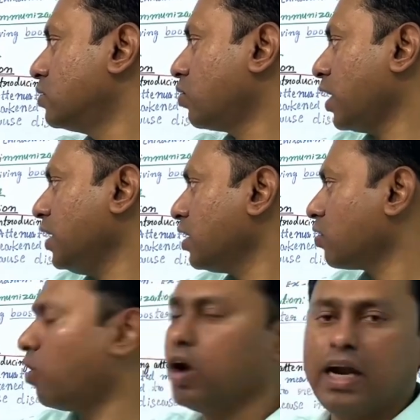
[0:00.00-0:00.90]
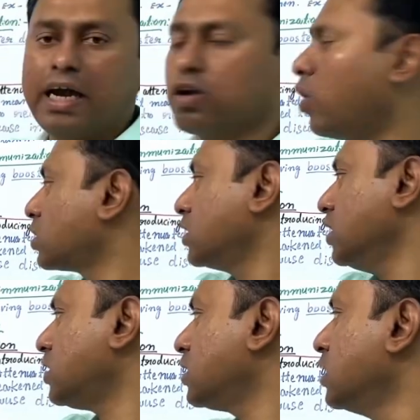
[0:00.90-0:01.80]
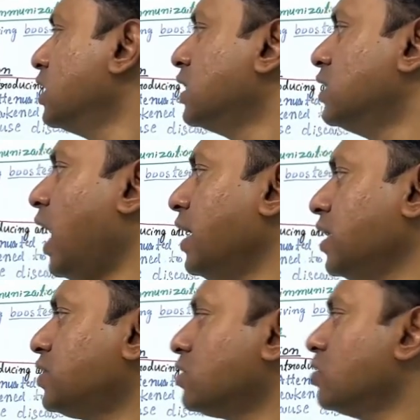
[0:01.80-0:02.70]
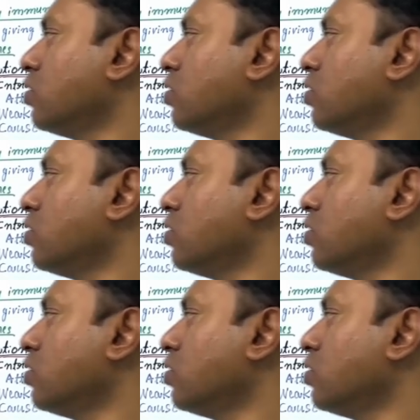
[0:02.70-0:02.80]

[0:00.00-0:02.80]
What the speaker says: okay, called toxins, that is